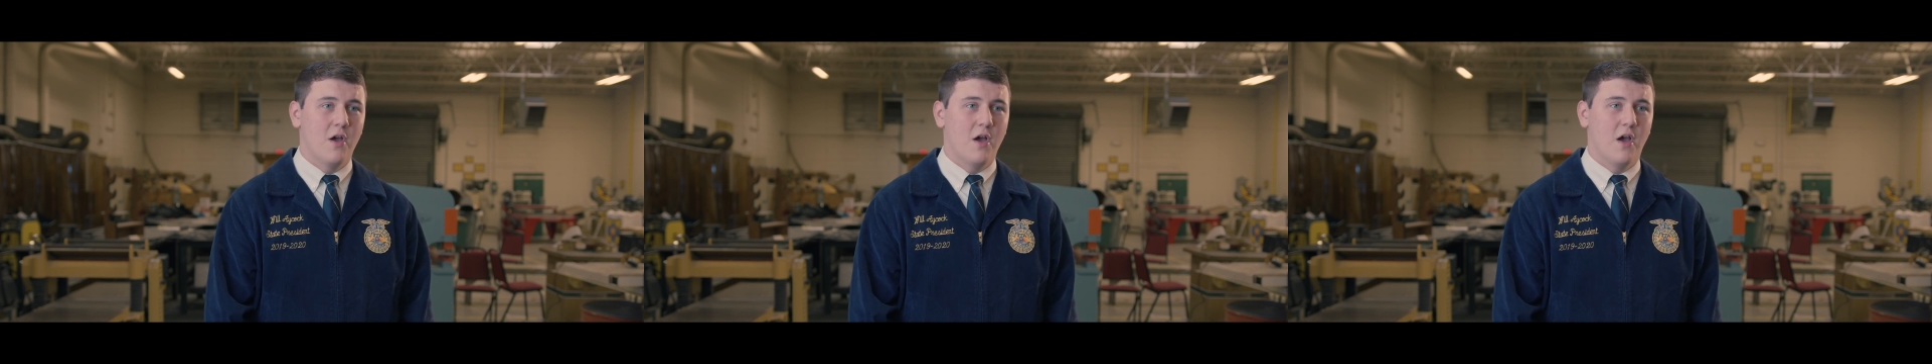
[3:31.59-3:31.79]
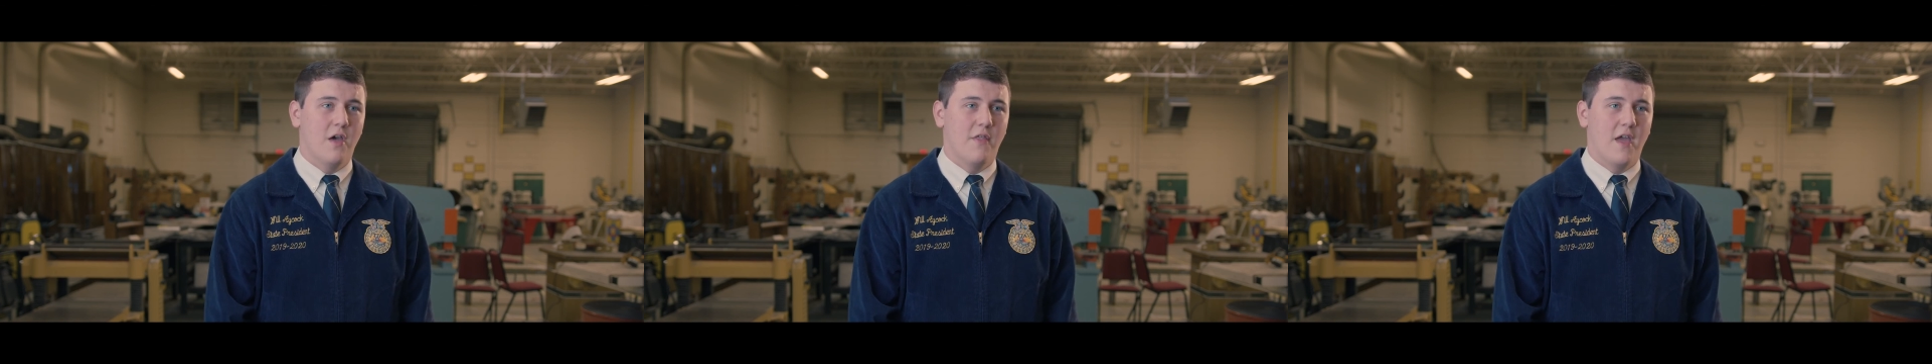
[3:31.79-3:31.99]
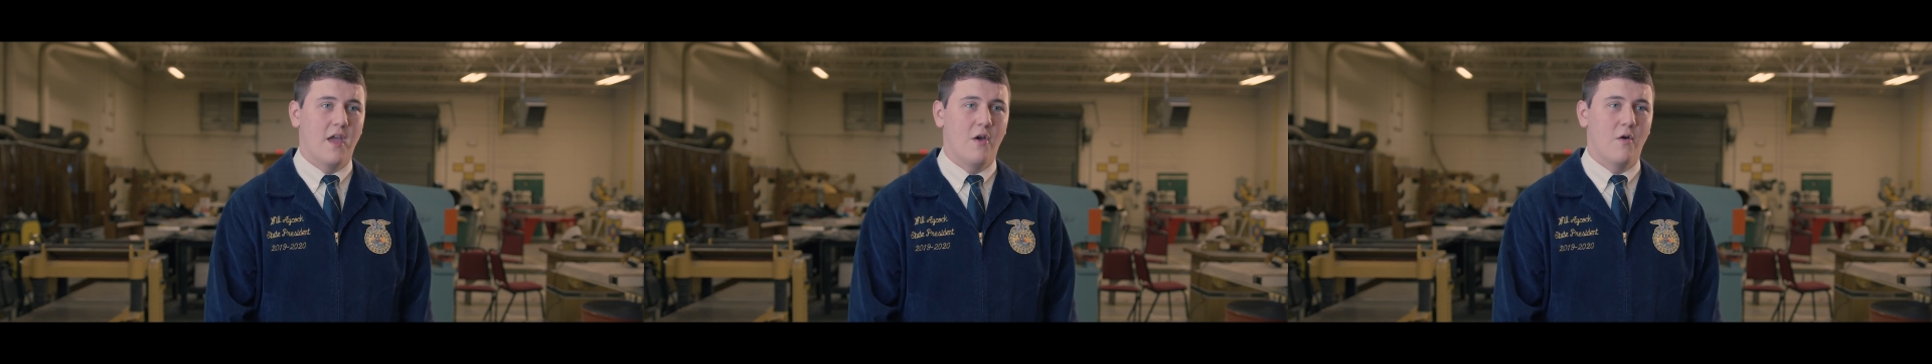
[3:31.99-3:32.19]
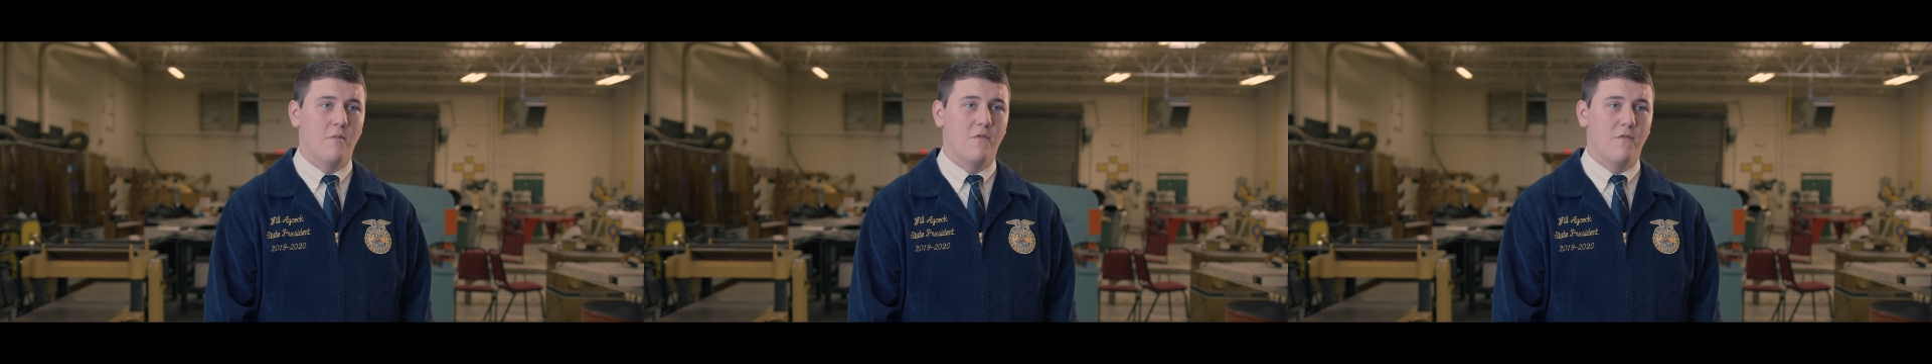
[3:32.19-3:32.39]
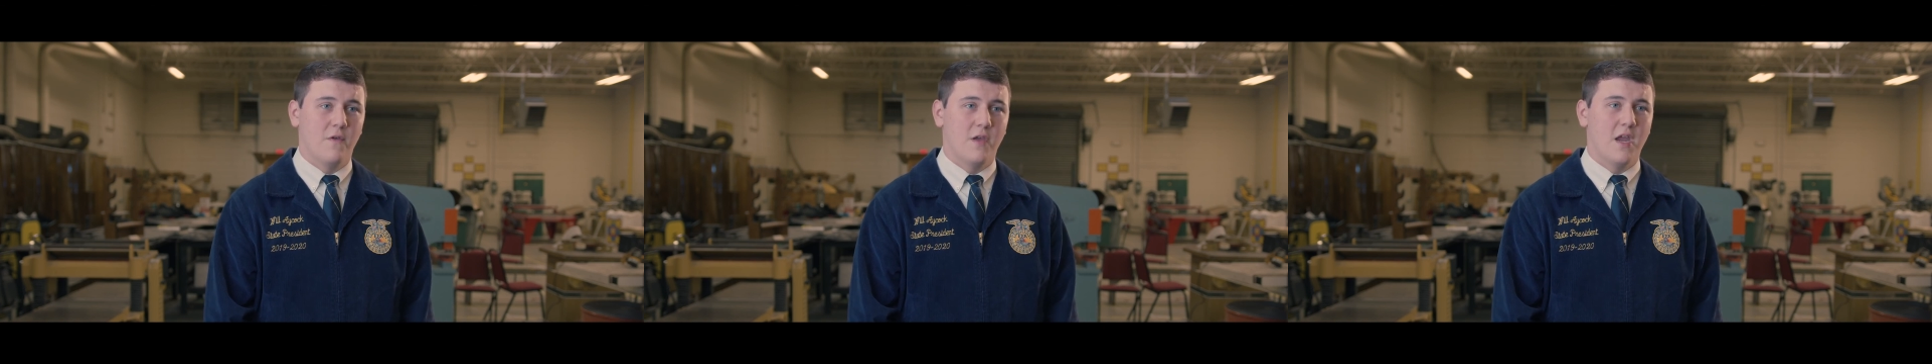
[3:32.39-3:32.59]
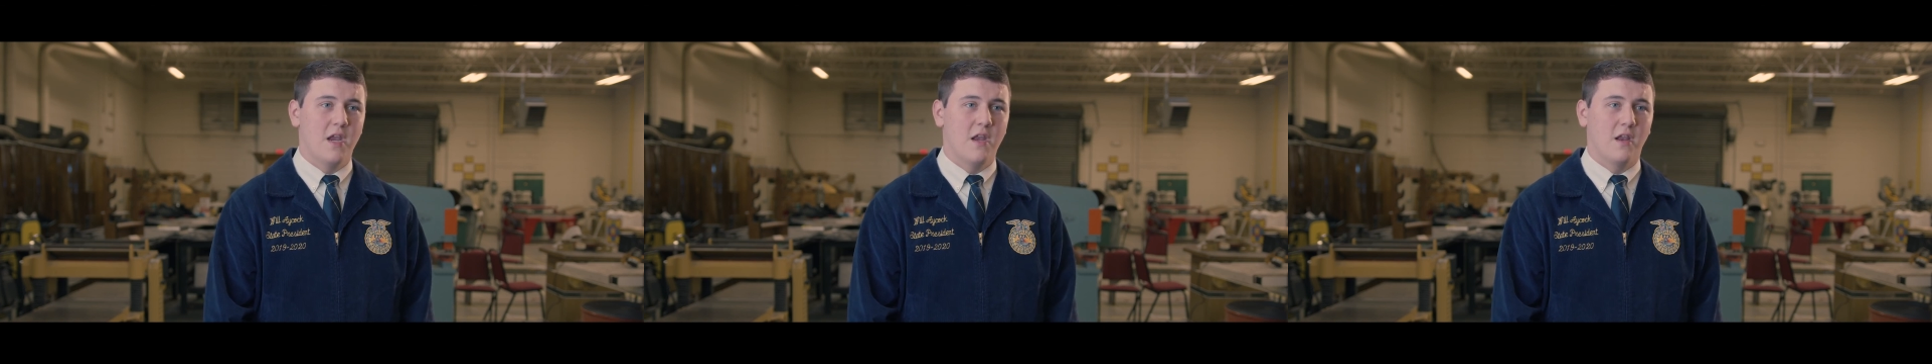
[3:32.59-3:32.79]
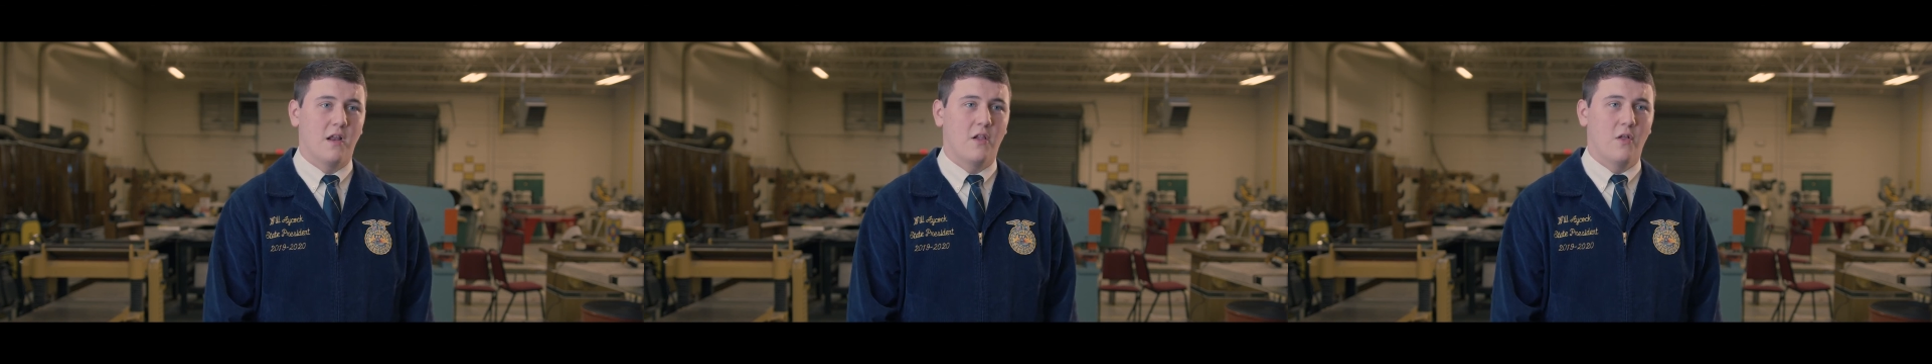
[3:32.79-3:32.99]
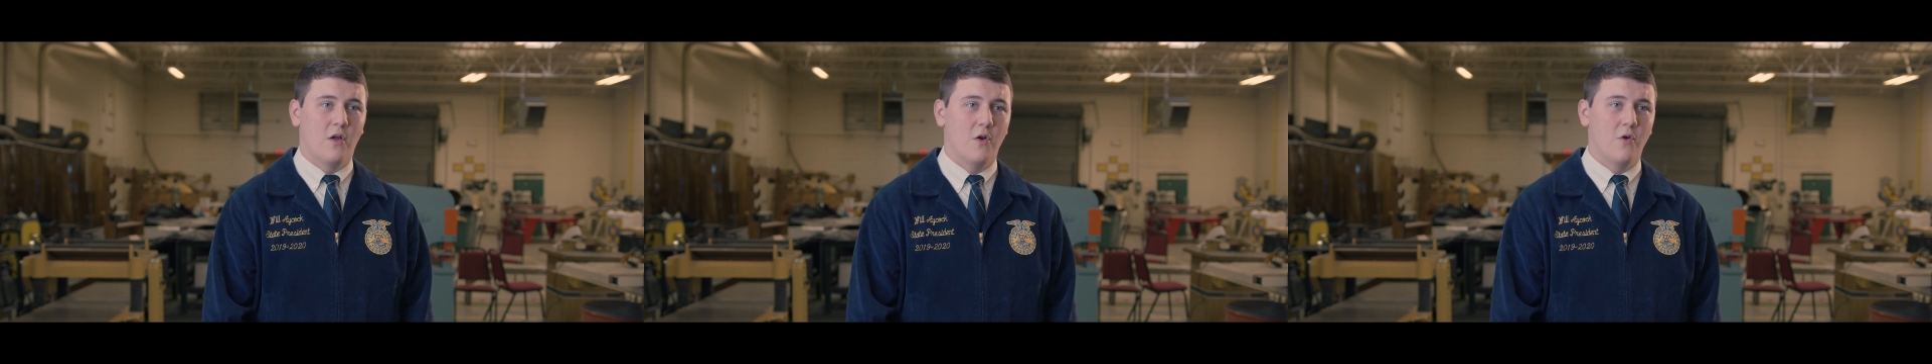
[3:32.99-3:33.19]
that help feed and
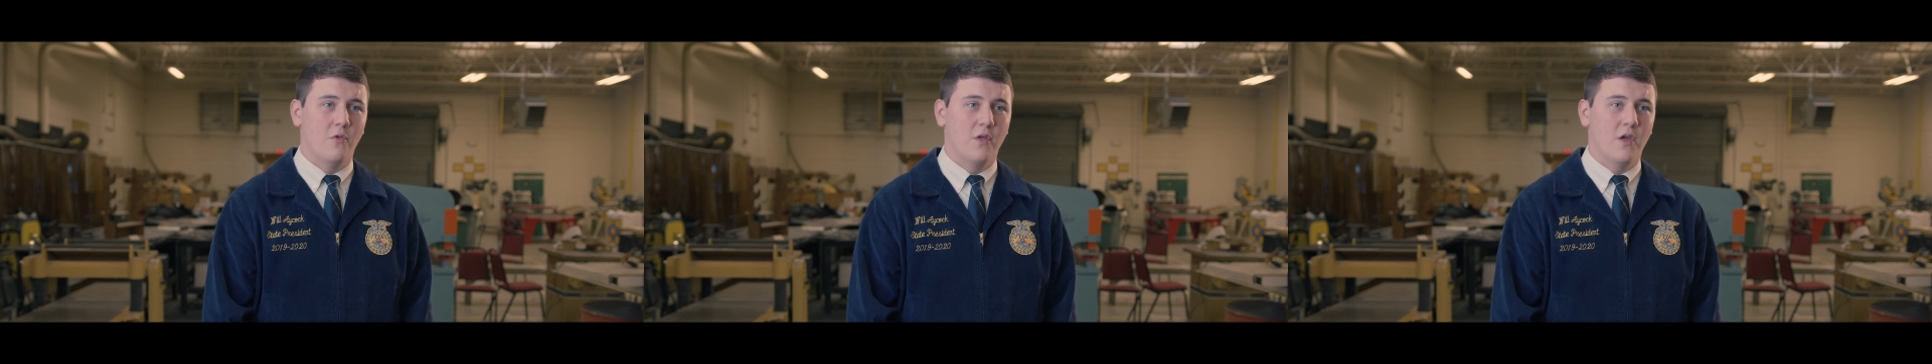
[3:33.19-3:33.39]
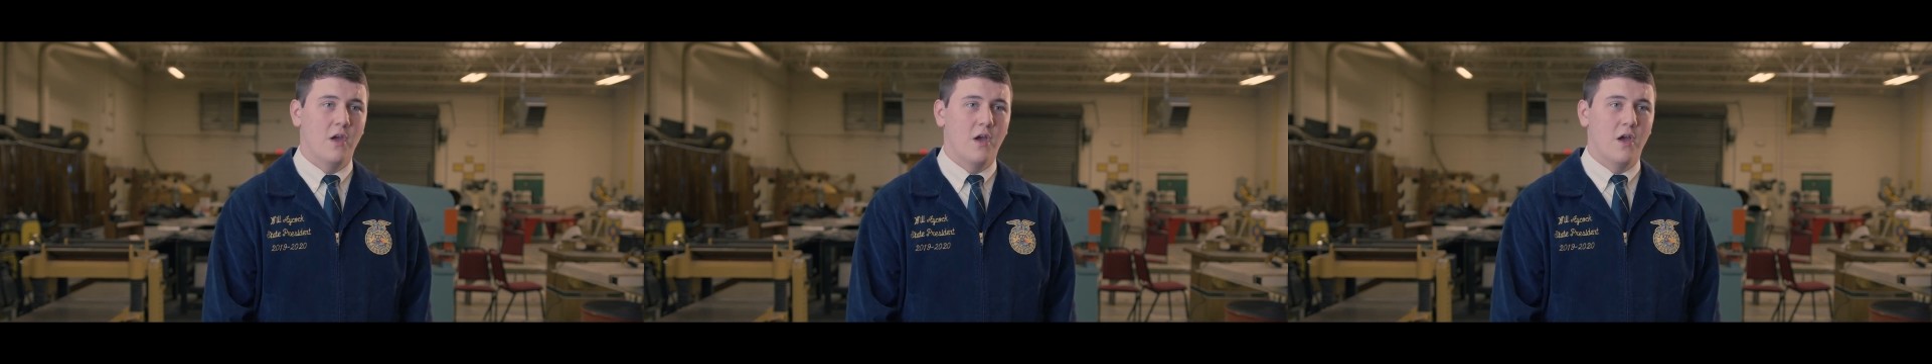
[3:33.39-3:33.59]
clothe